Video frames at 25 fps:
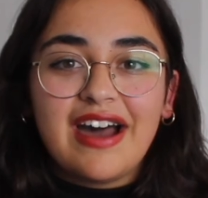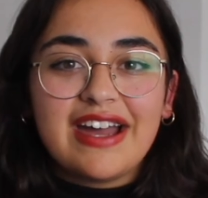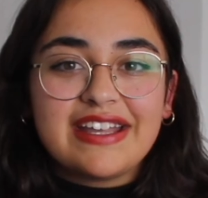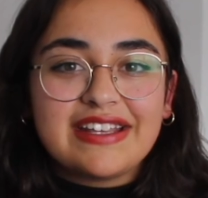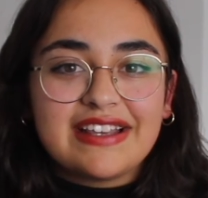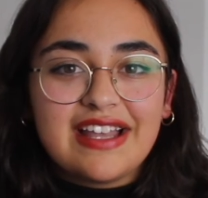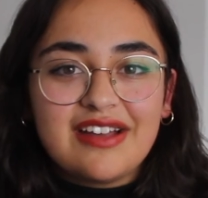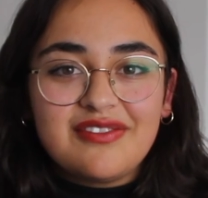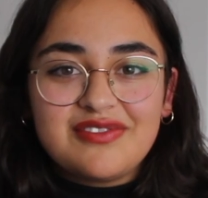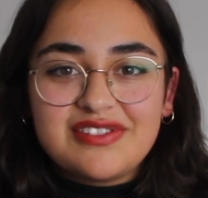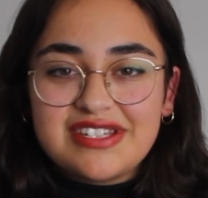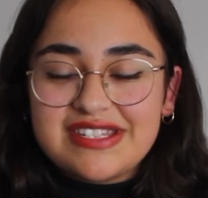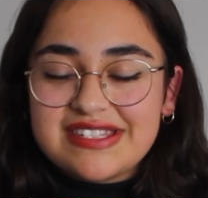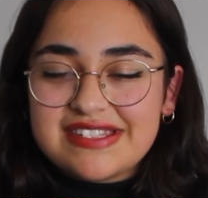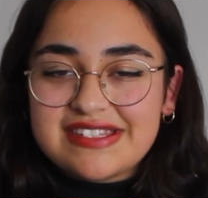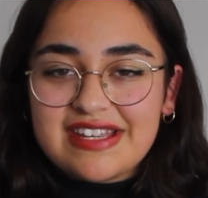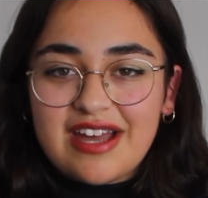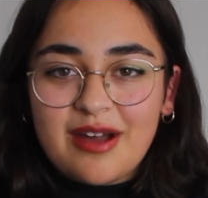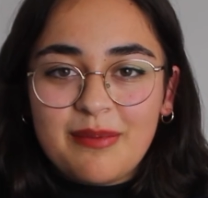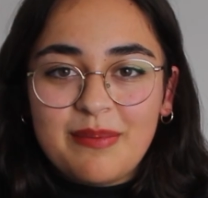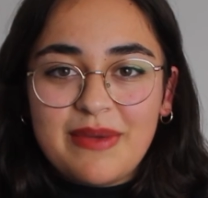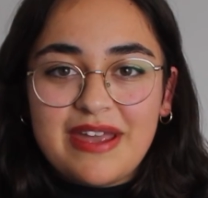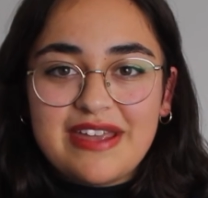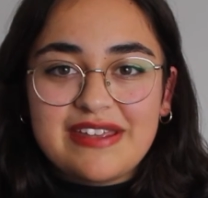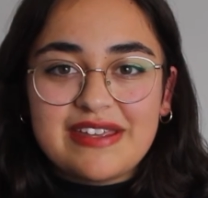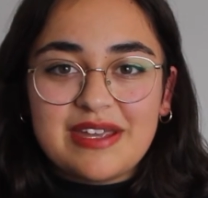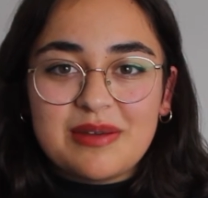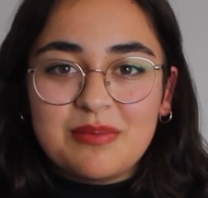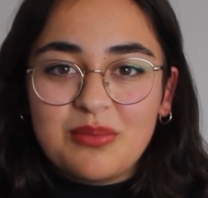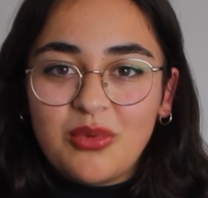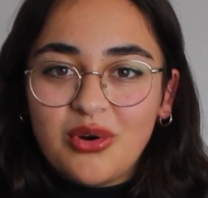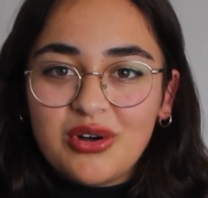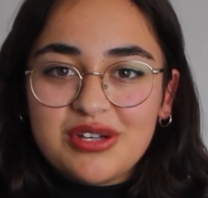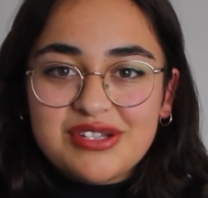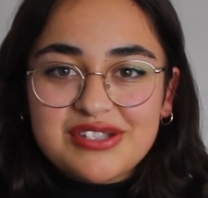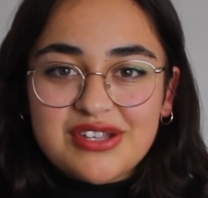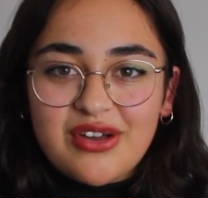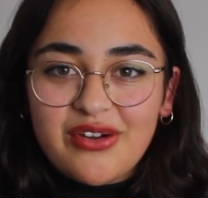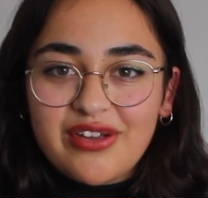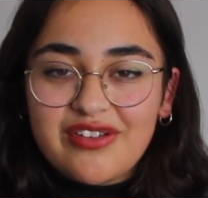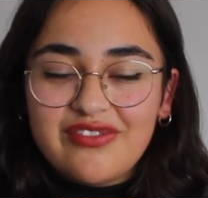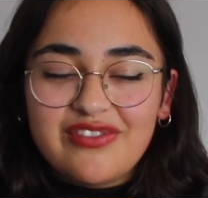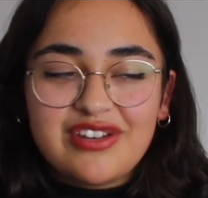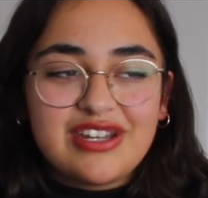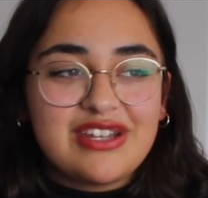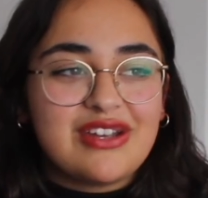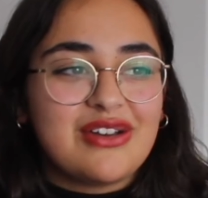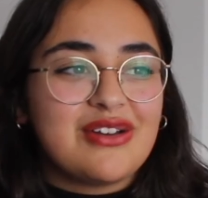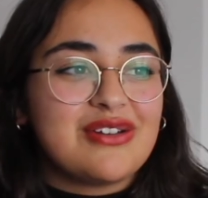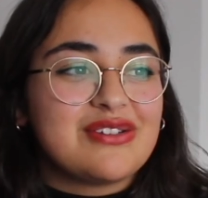I'd love to start making more sewing
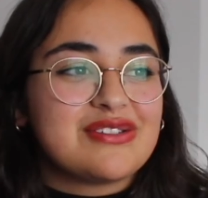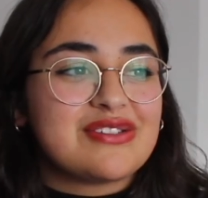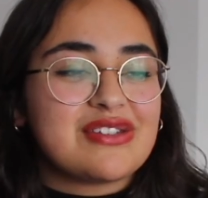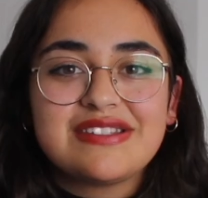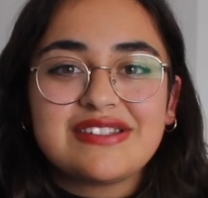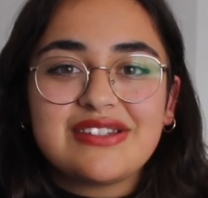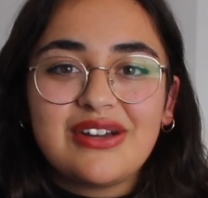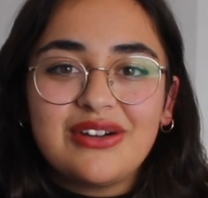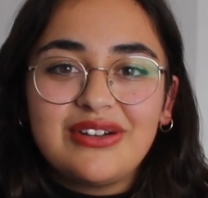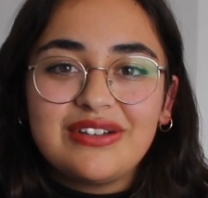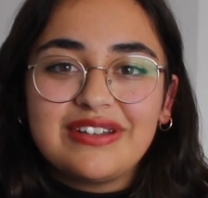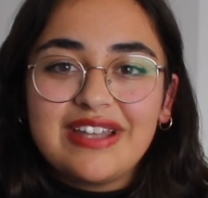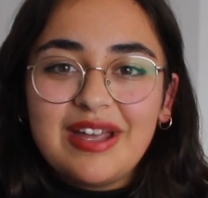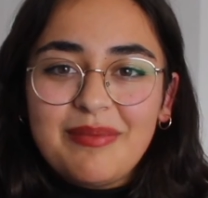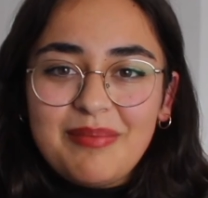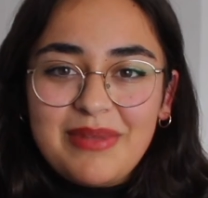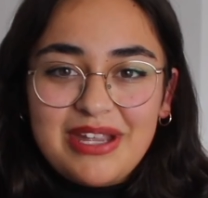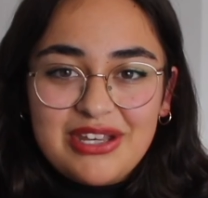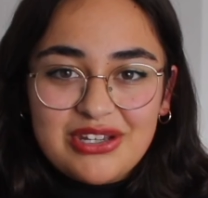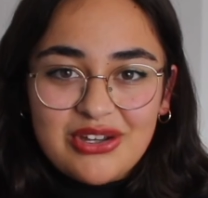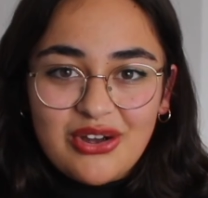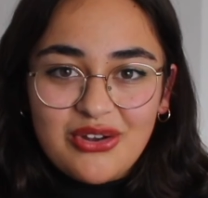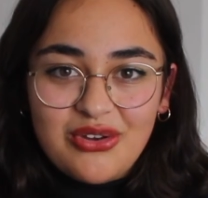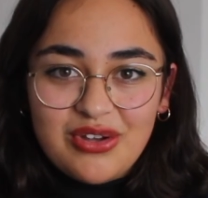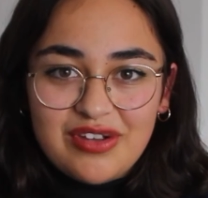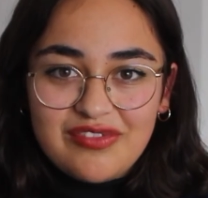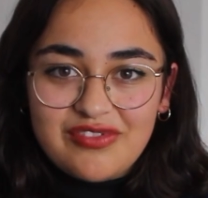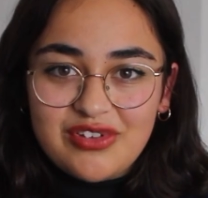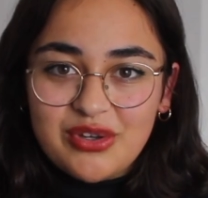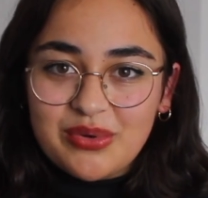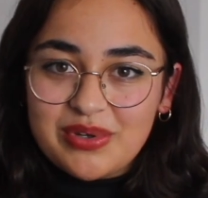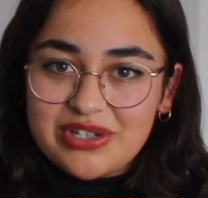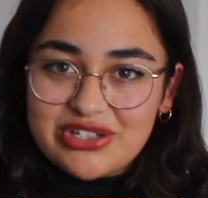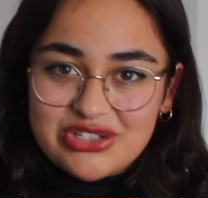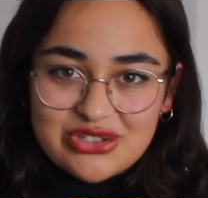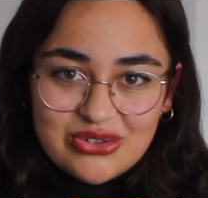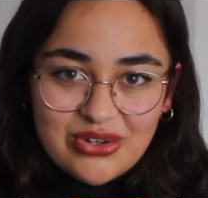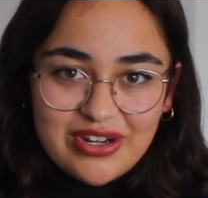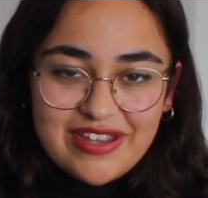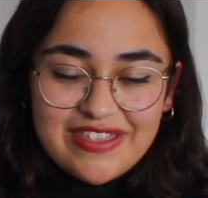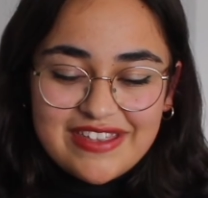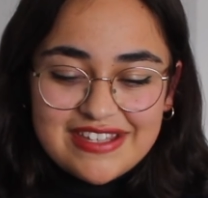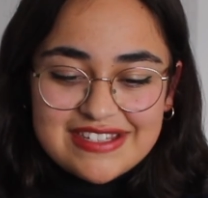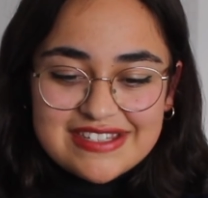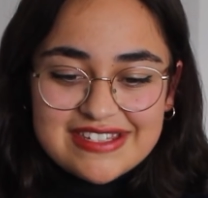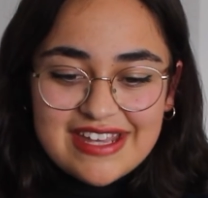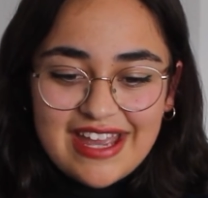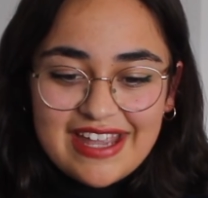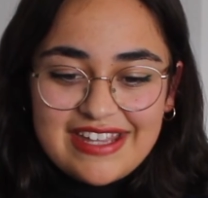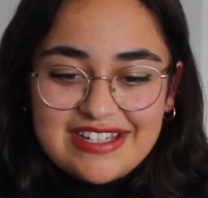videos, so let me know if you enjoy
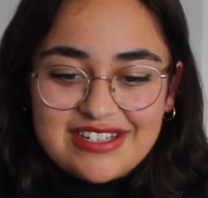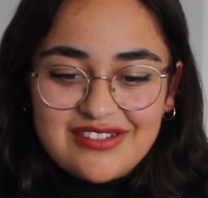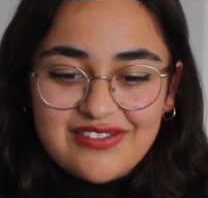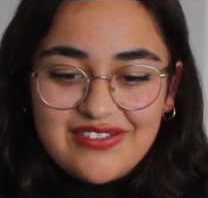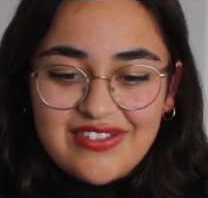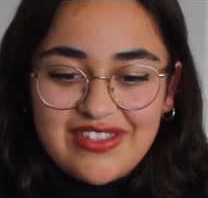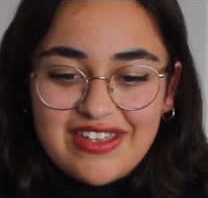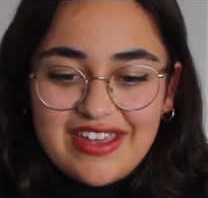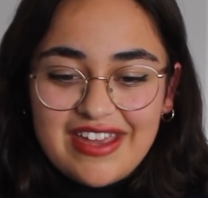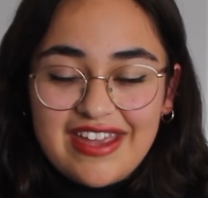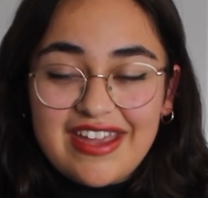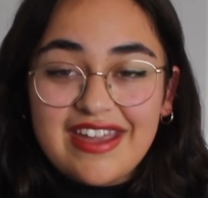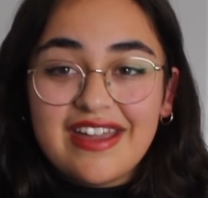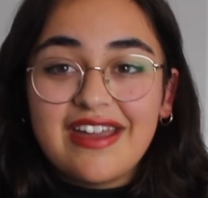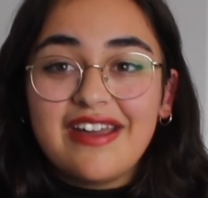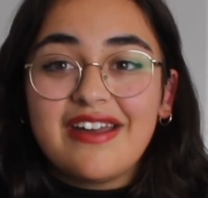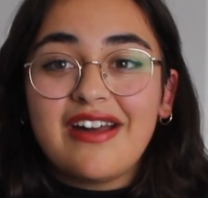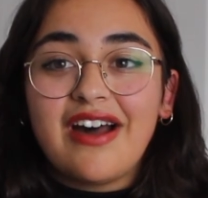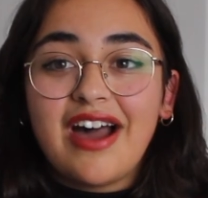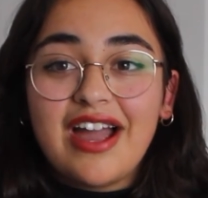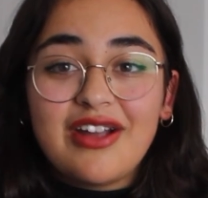this kind of thing.